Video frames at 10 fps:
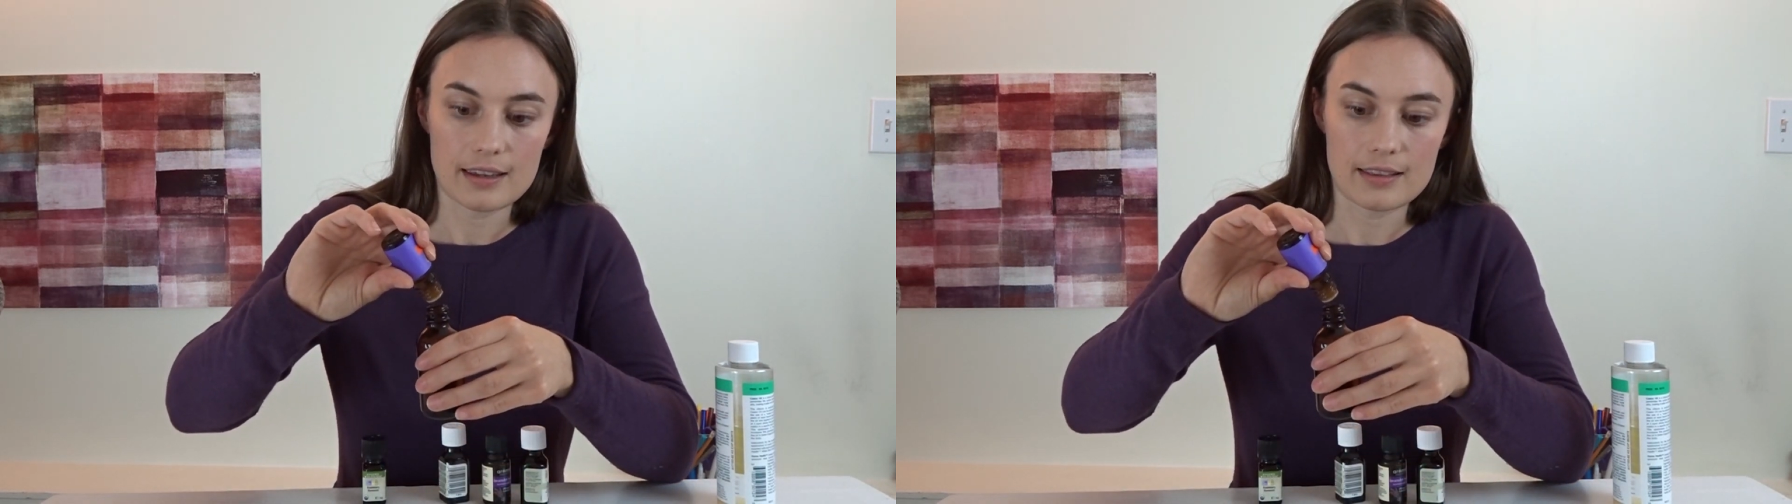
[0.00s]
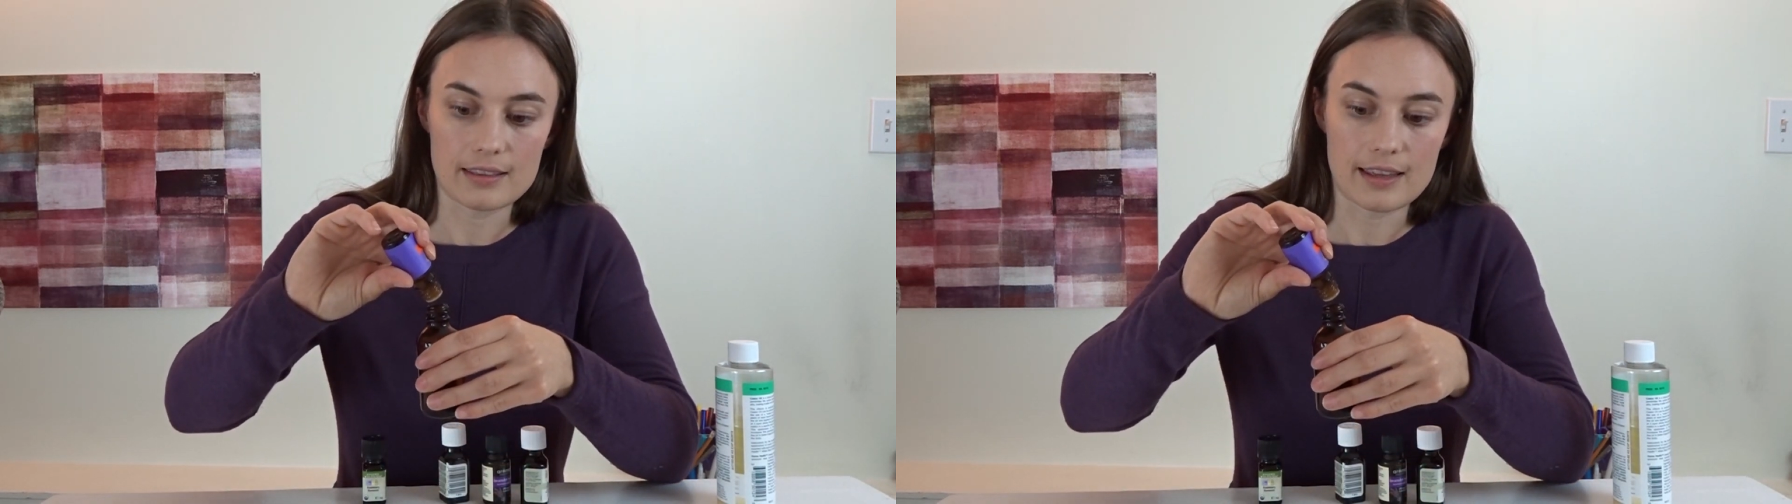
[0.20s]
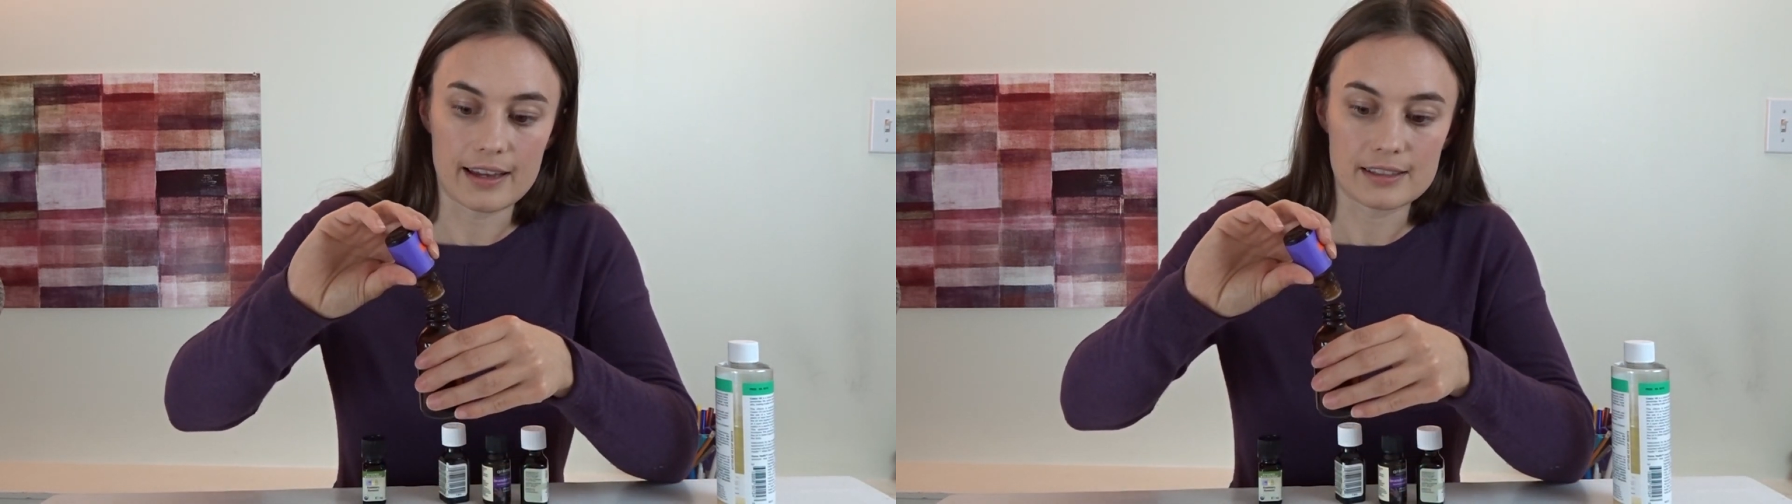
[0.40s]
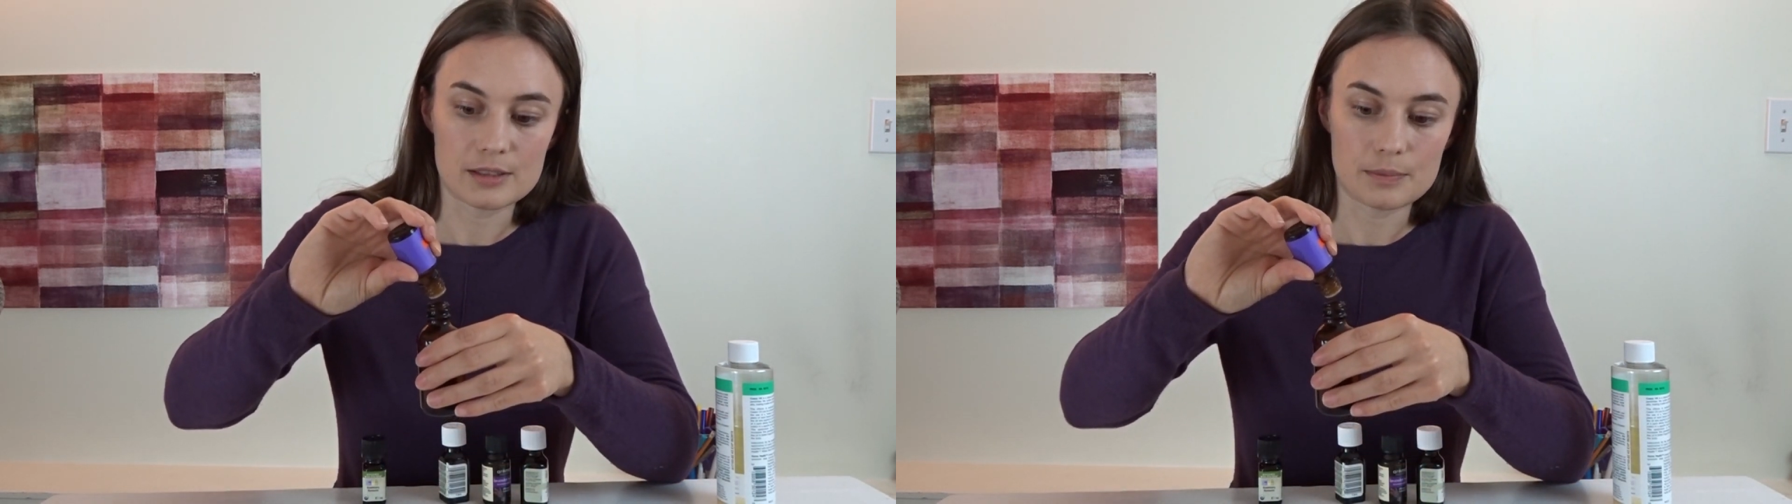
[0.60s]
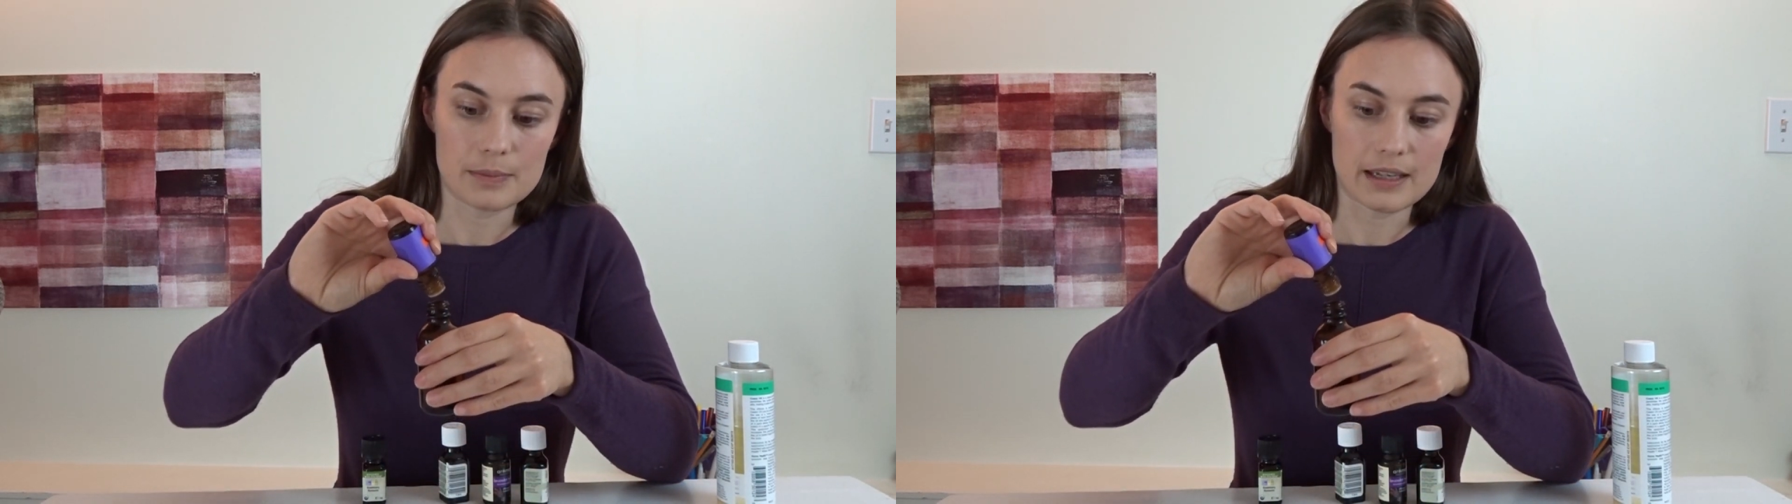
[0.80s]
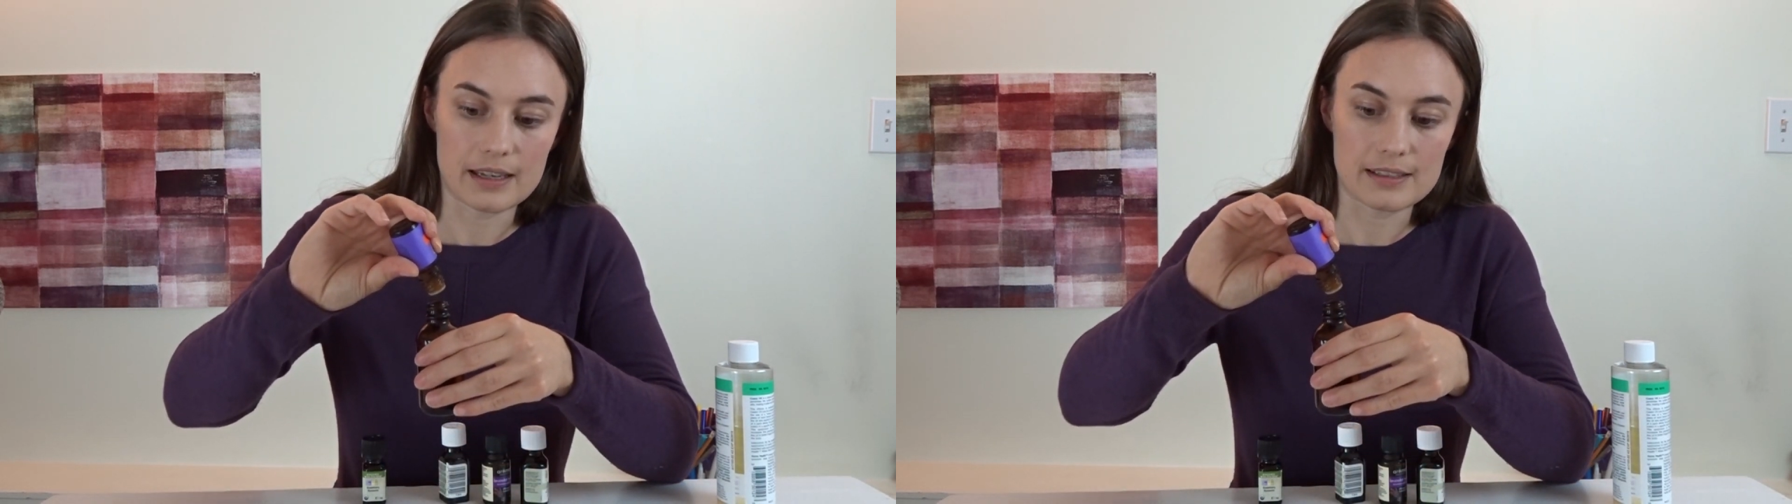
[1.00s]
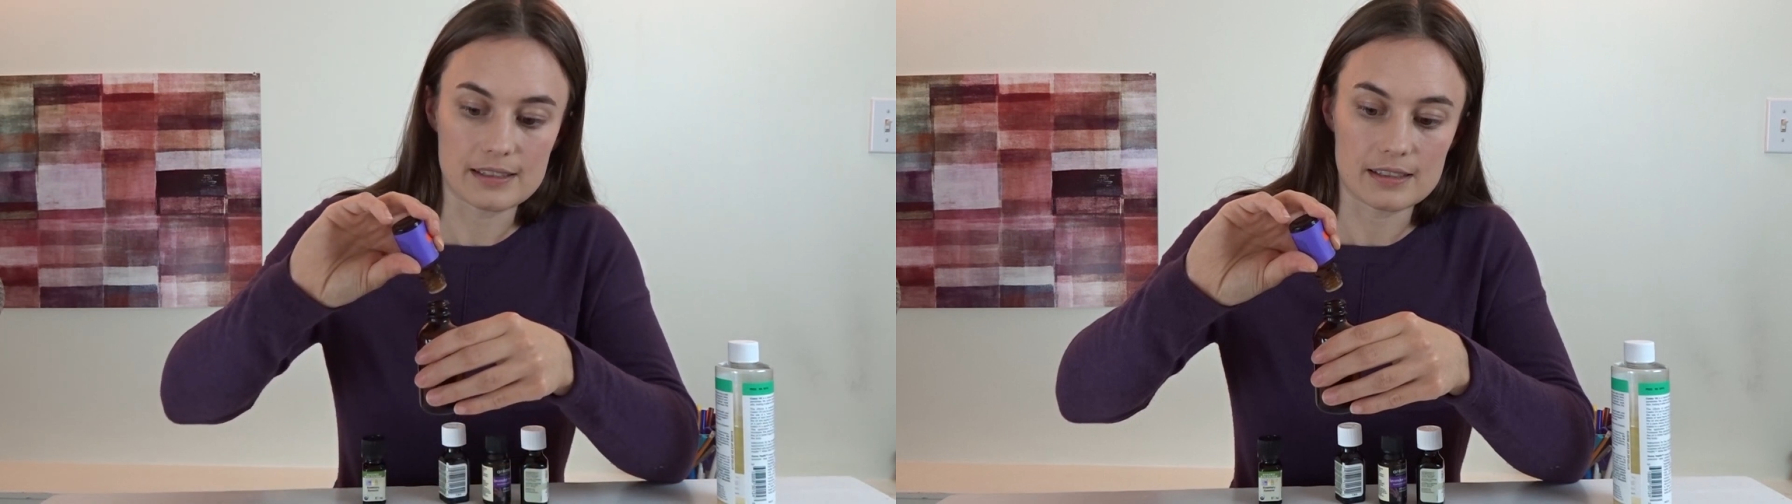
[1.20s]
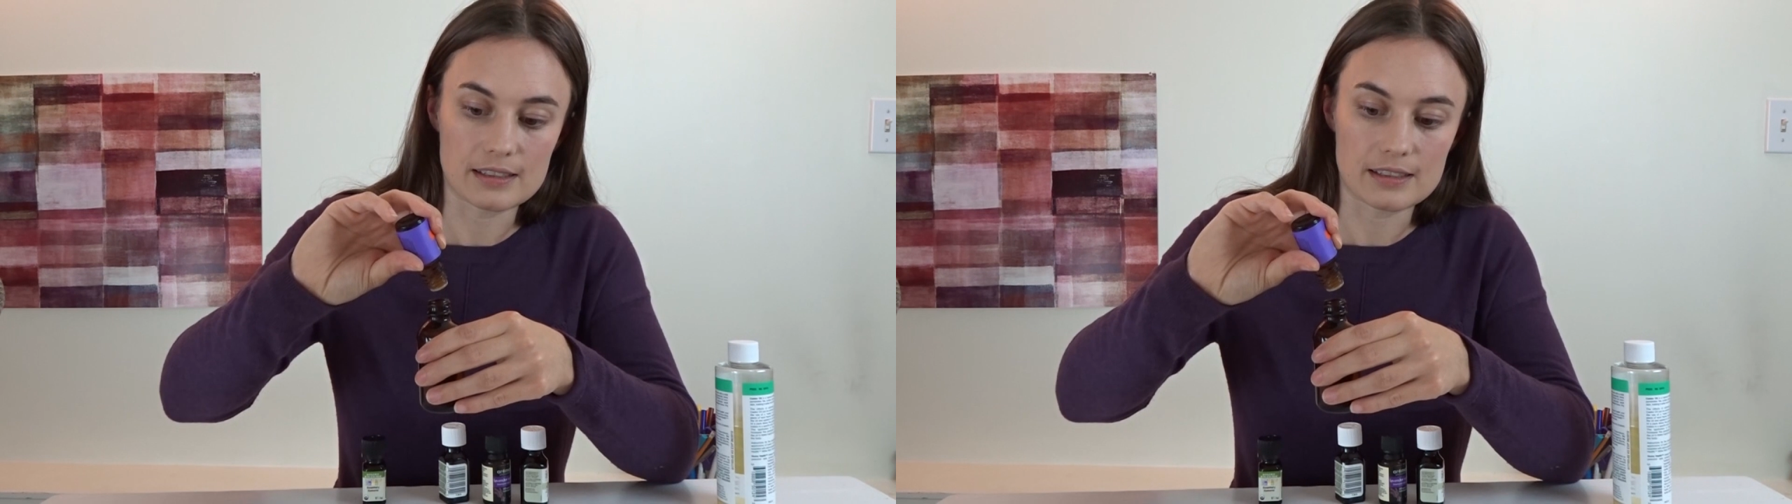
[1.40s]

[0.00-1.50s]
that that's because